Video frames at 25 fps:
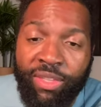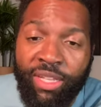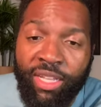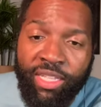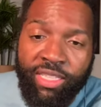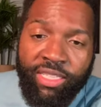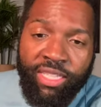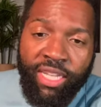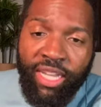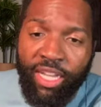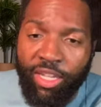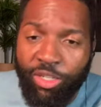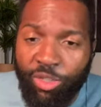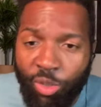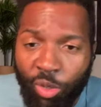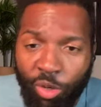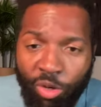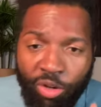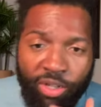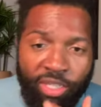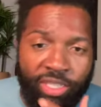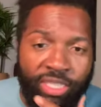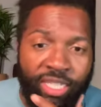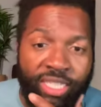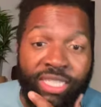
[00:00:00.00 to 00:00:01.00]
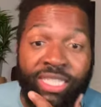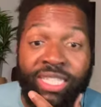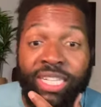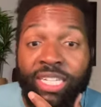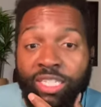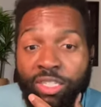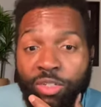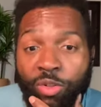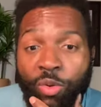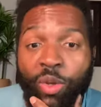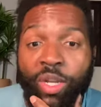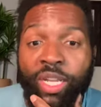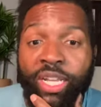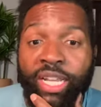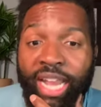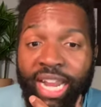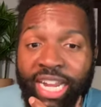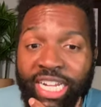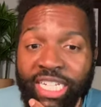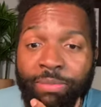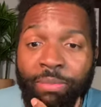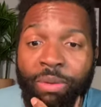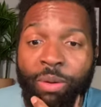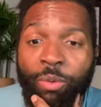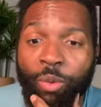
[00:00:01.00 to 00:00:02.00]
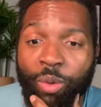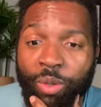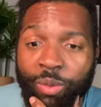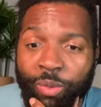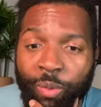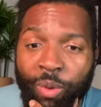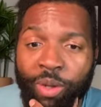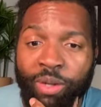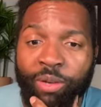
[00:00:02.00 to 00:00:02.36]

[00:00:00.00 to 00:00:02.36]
with one or more of your favorite political candidates.